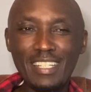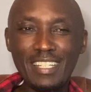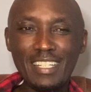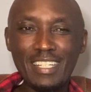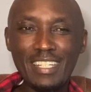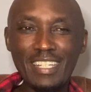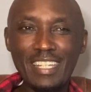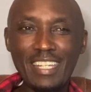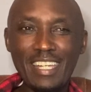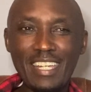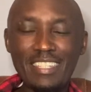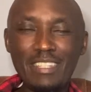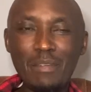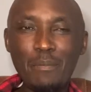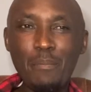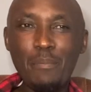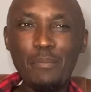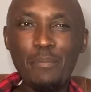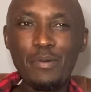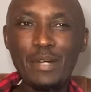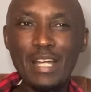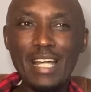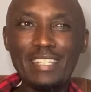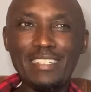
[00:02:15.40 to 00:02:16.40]
get the
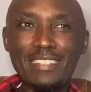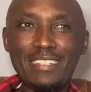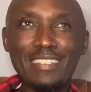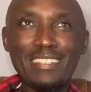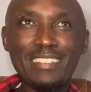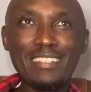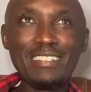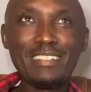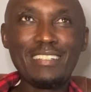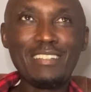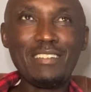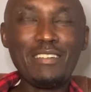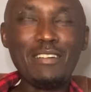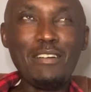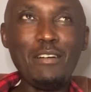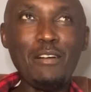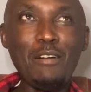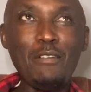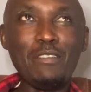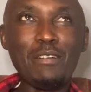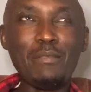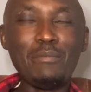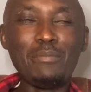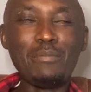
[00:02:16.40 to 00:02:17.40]
brunt of
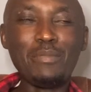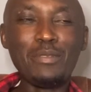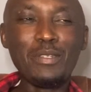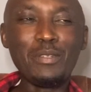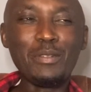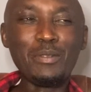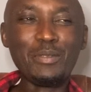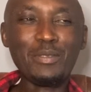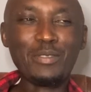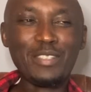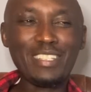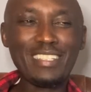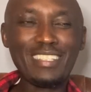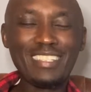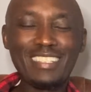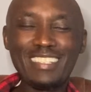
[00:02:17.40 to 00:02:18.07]
abuse.